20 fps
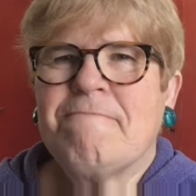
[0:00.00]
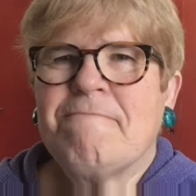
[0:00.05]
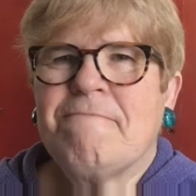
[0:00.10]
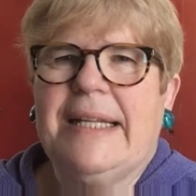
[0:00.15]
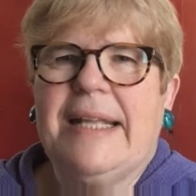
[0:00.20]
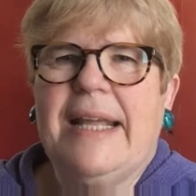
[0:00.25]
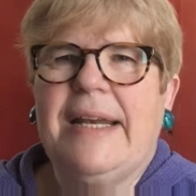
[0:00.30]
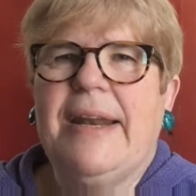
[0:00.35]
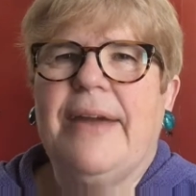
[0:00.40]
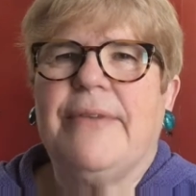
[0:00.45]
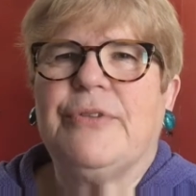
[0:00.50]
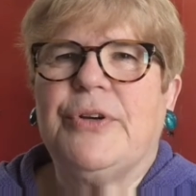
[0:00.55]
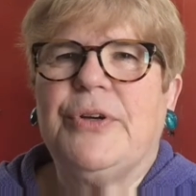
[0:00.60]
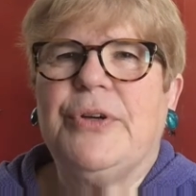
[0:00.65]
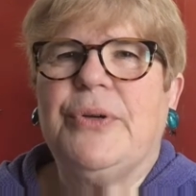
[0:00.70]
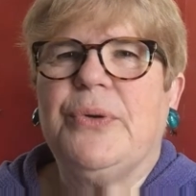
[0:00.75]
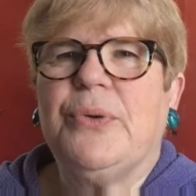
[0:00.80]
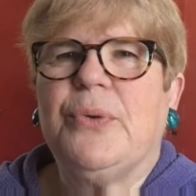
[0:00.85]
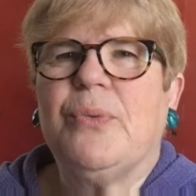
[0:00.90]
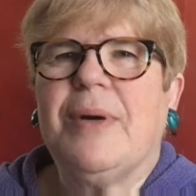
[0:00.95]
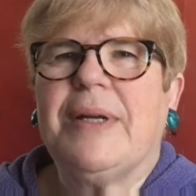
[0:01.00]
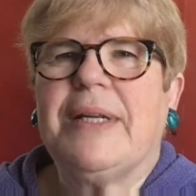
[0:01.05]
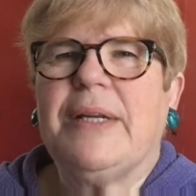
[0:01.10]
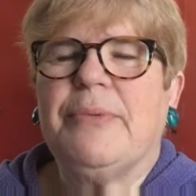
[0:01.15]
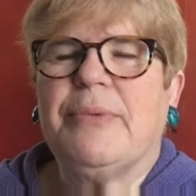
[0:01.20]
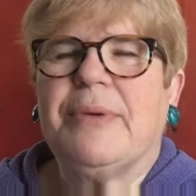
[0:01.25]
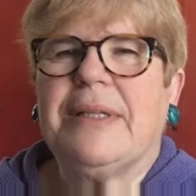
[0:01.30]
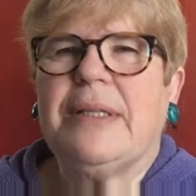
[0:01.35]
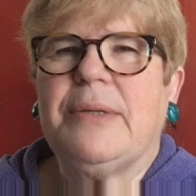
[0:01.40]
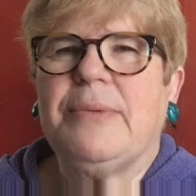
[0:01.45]
they never knew what he
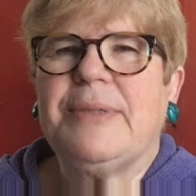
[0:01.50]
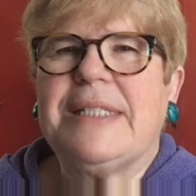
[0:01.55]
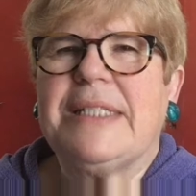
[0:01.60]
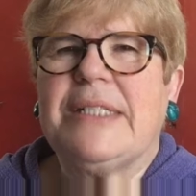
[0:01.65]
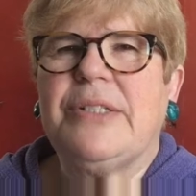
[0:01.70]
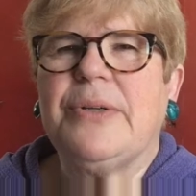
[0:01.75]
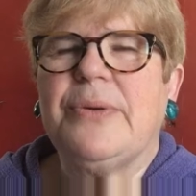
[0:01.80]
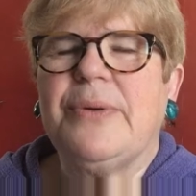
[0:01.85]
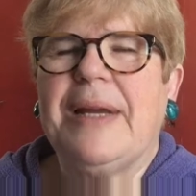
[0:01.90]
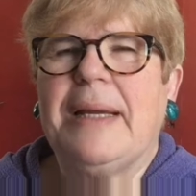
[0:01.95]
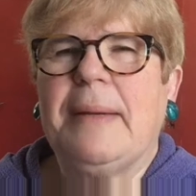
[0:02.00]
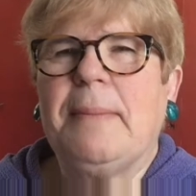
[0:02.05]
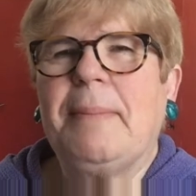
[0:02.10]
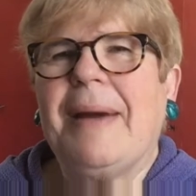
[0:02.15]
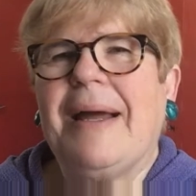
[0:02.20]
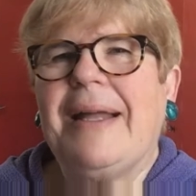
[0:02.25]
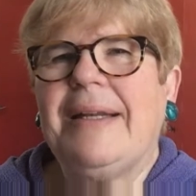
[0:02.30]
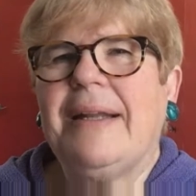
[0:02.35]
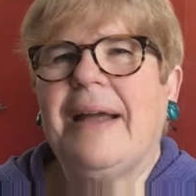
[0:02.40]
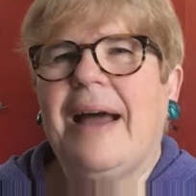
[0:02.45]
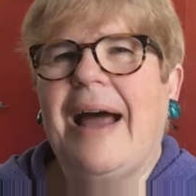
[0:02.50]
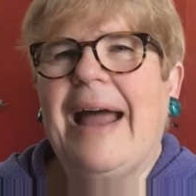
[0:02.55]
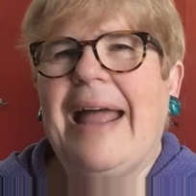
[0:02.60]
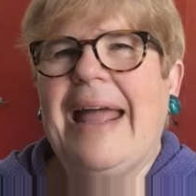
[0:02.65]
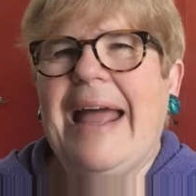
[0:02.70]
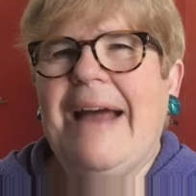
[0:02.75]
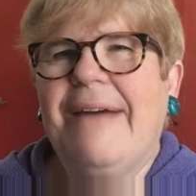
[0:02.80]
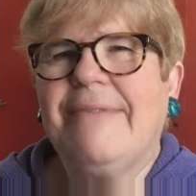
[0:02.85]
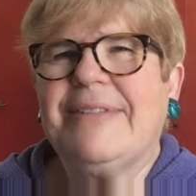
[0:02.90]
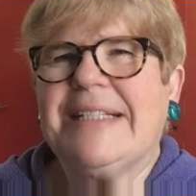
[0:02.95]
really was doing, but I
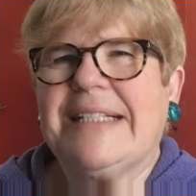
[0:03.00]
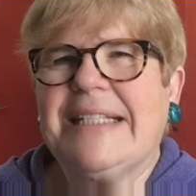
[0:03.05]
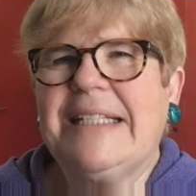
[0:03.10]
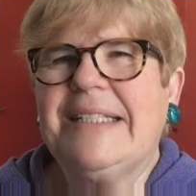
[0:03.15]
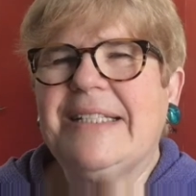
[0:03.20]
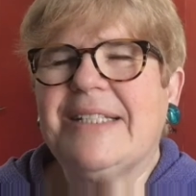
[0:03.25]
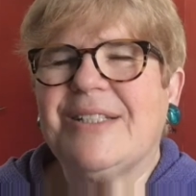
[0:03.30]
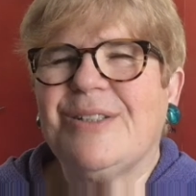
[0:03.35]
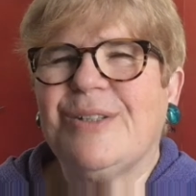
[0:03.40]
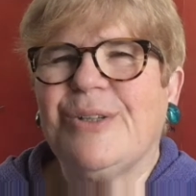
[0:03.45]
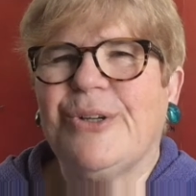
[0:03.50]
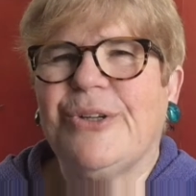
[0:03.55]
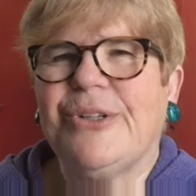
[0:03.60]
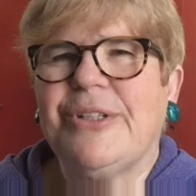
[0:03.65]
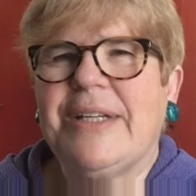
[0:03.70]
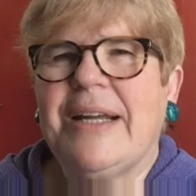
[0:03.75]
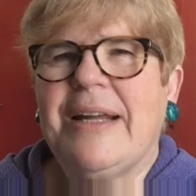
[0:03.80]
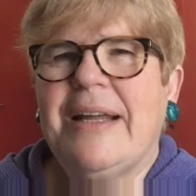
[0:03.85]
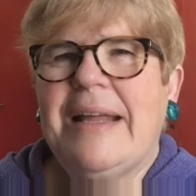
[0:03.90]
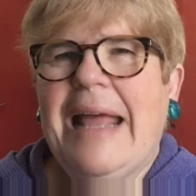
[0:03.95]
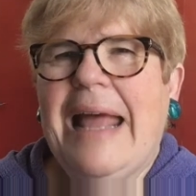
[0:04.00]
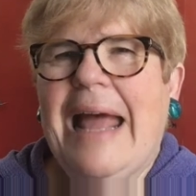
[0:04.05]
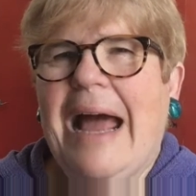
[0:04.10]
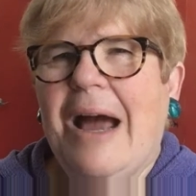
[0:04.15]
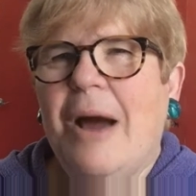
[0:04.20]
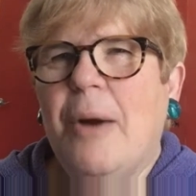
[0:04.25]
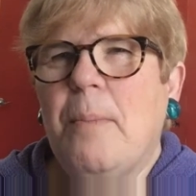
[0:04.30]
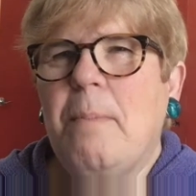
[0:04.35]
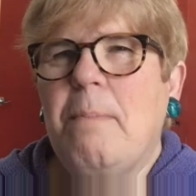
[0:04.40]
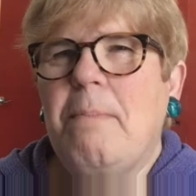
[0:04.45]
have since learned
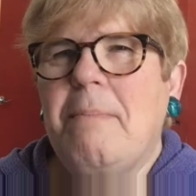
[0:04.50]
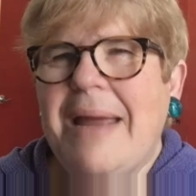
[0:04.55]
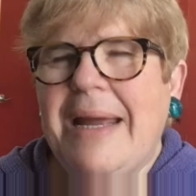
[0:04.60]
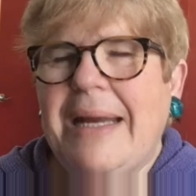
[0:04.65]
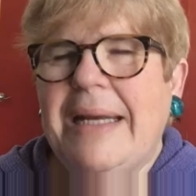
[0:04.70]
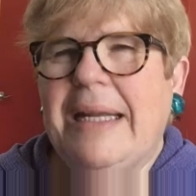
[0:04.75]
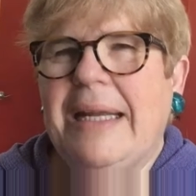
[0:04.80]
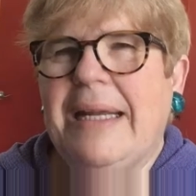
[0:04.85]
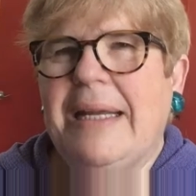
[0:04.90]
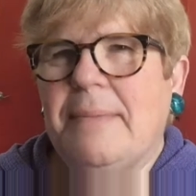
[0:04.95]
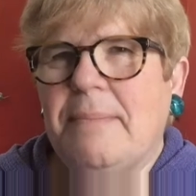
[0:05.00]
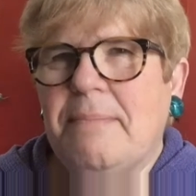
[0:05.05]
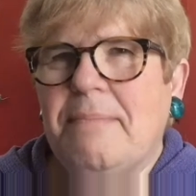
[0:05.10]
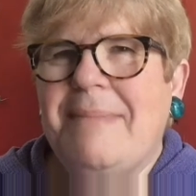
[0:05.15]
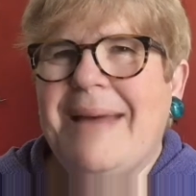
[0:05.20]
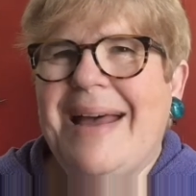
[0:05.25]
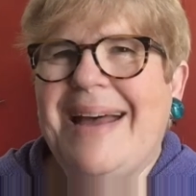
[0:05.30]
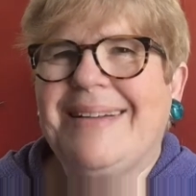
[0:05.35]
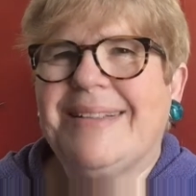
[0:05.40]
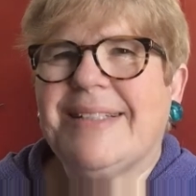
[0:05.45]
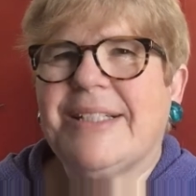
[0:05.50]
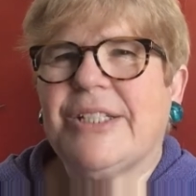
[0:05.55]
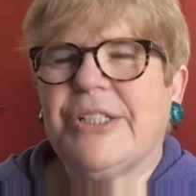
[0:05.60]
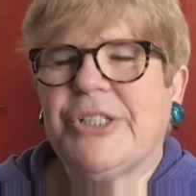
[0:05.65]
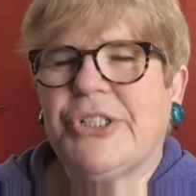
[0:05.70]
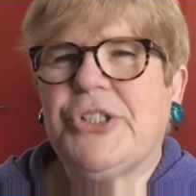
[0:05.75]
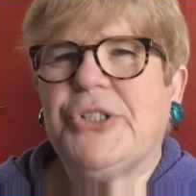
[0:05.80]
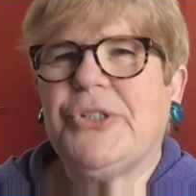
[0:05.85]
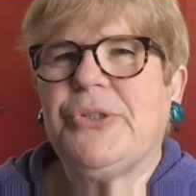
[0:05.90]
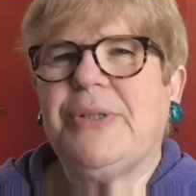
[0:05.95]
how many mass
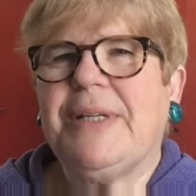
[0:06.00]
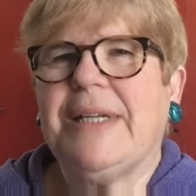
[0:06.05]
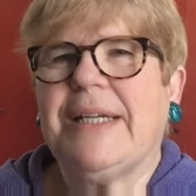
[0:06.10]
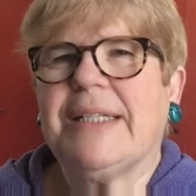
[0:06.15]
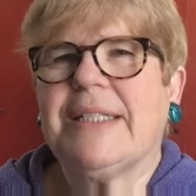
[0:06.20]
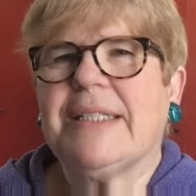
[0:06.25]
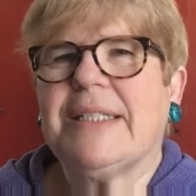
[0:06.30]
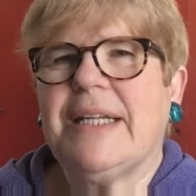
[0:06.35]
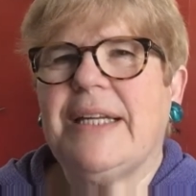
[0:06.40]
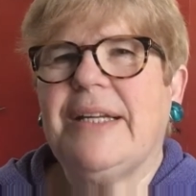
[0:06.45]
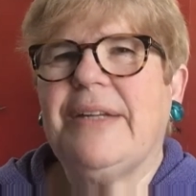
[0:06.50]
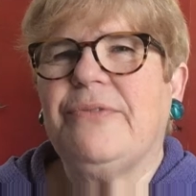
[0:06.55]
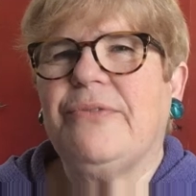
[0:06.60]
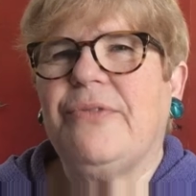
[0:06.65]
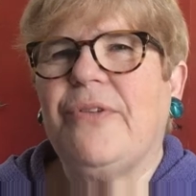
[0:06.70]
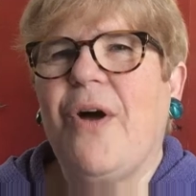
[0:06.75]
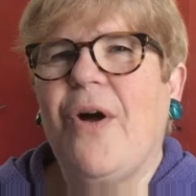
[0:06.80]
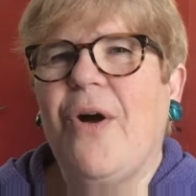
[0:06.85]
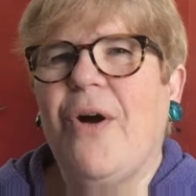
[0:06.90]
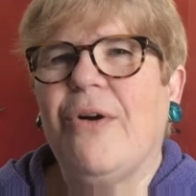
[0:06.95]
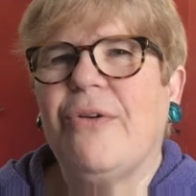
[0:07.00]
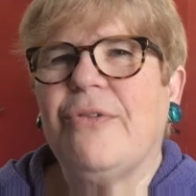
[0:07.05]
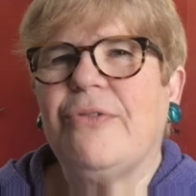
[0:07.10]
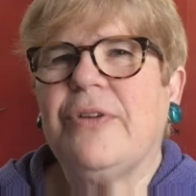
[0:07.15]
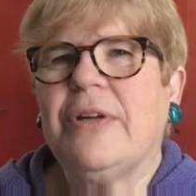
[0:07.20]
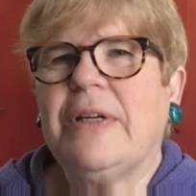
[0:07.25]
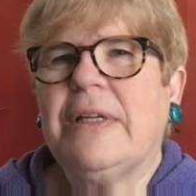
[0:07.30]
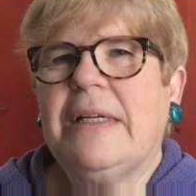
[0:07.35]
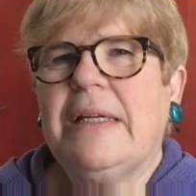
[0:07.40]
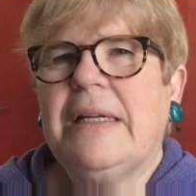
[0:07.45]
shootings involve
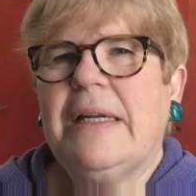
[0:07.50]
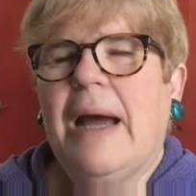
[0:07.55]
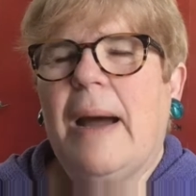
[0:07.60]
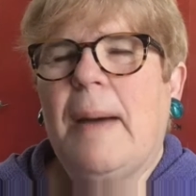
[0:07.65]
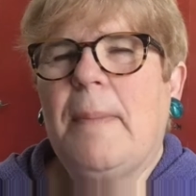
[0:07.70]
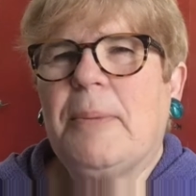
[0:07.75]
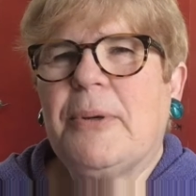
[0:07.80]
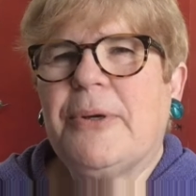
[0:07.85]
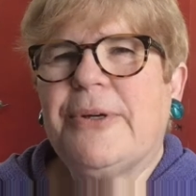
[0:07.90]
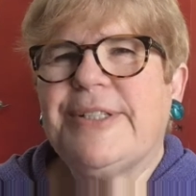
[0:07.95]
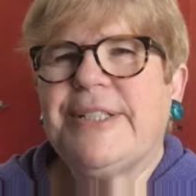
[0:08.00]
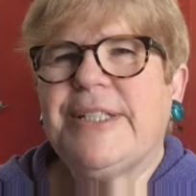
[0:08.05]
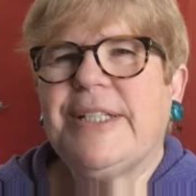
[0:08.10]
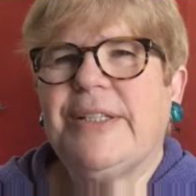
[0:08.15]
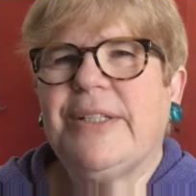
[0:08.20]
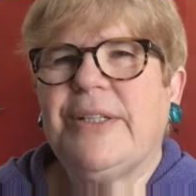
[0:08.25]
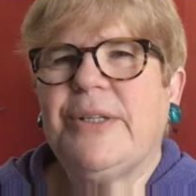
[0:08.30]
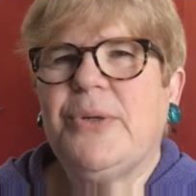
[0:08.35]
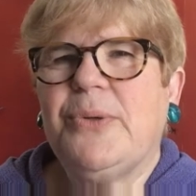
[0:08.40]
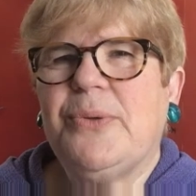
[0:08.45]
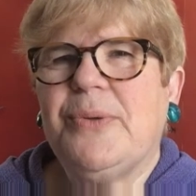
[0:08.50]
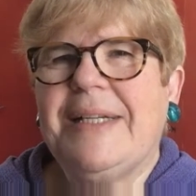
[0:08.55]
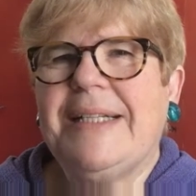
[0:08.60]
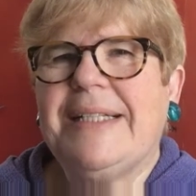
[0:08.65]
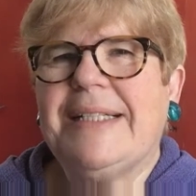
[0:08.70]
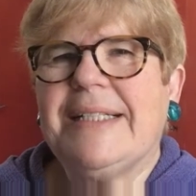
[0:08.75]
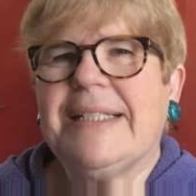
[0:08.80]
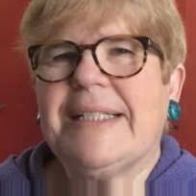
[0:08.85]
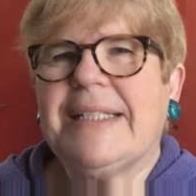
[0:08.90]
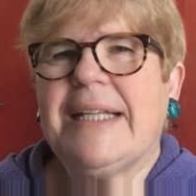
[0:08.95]
a person who
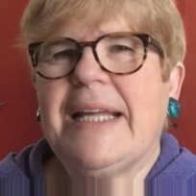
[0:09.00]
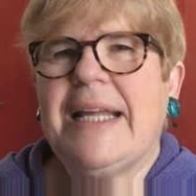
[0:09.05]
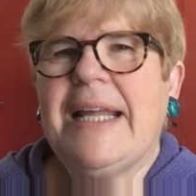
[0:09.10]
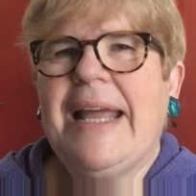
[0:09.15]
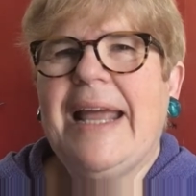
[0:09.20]
is